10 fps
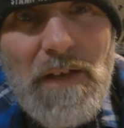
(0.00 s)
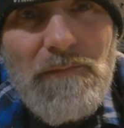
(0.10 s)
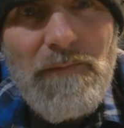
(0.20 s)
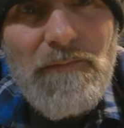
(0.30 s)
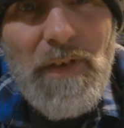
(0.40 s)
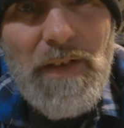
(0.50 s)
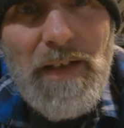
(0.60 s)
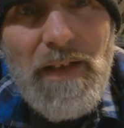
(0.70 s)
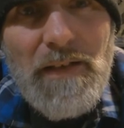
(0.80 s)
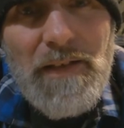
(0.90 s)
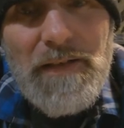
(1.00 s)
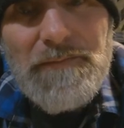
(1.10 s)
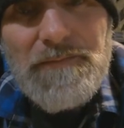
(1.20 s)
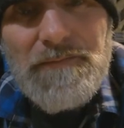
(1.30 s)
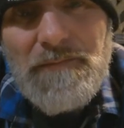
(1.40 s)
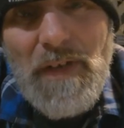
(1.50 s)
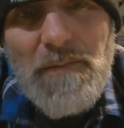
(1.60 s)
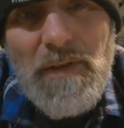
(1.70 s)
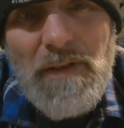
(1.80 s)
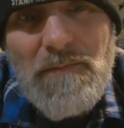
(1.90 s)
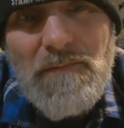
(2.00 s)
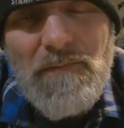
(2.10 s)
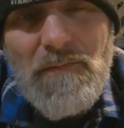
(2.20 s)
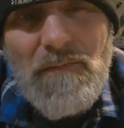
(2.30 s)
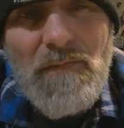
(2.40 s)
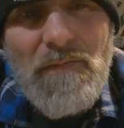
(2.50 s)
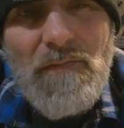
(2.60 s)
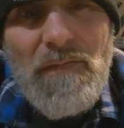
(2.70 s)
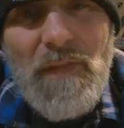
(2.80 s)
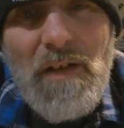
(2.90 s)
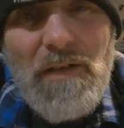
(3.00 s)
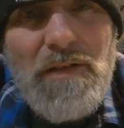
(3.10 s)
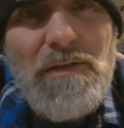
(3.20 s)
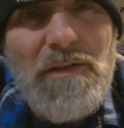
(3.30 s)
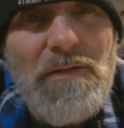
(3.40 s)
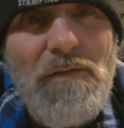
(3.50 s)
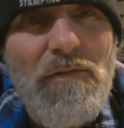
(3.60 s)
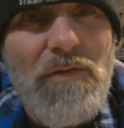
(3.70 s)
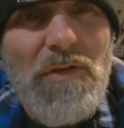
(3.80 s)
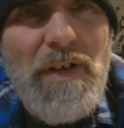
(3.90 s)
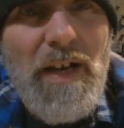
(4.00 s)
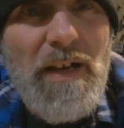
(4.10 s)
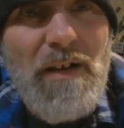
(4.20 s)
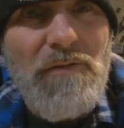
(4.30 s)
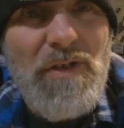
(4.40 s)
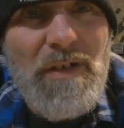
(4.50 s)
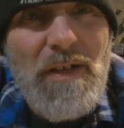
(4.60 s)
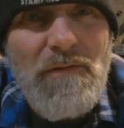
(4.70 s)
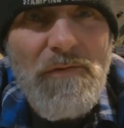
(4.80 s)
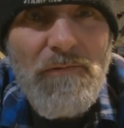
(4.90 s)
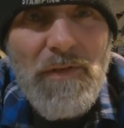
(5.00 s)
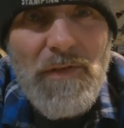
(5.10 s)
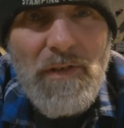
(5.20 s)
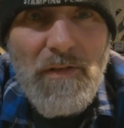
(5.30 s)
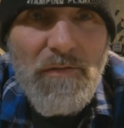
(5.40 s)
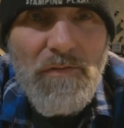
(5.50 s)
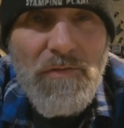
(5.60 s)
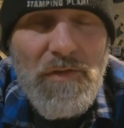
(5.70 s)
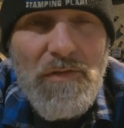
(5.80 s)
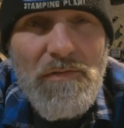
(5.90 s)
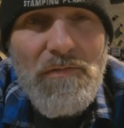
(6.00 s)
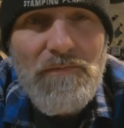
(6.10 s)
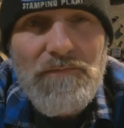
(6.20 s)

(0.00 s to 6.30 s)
I'll invite Kelly to maybe tell her a little story on how she deals with it, because she's